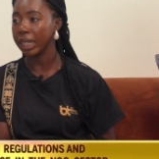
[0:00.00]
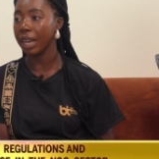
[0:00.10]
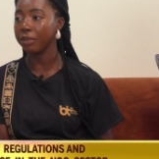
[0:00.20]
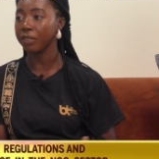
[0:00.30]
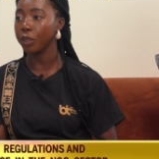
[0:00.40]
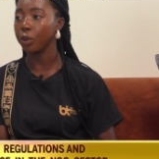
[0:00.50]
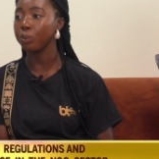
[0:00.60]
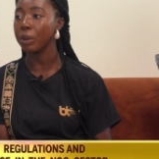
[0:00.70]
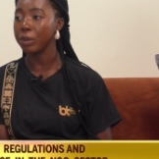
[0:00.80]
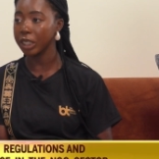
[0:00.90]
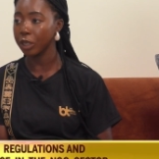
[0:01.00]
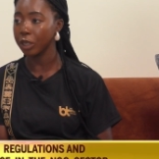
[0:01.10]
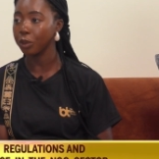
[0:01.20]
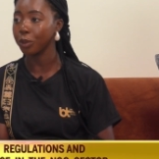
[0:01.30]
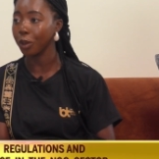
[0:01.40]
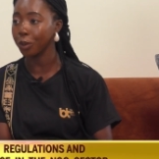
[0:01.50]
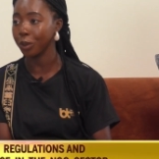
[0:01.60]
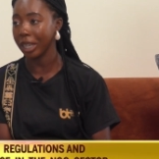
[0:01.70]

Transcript: and they have given you permission okay. to talk to